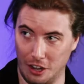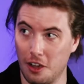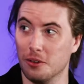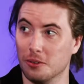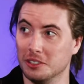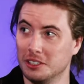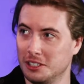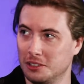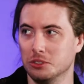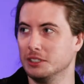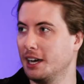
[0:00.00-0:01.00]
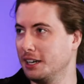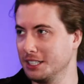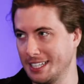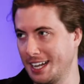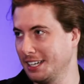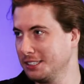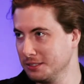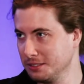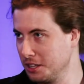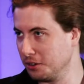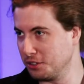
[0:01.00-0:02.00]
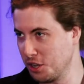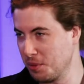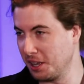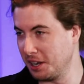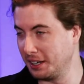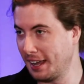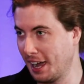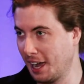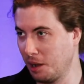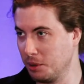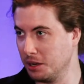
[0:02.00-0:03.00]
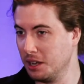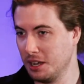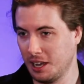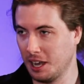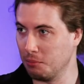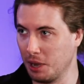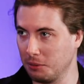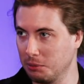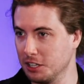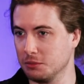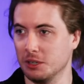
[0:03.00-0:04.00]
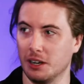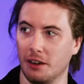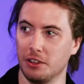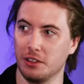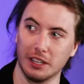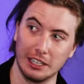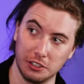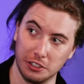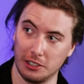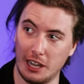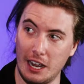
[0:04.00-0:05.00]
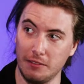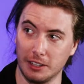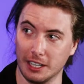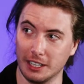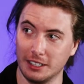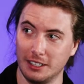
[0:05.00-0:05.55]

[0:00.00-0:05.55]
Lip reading: tone with that exact, simulated cab and mic placement and everything to your live gig.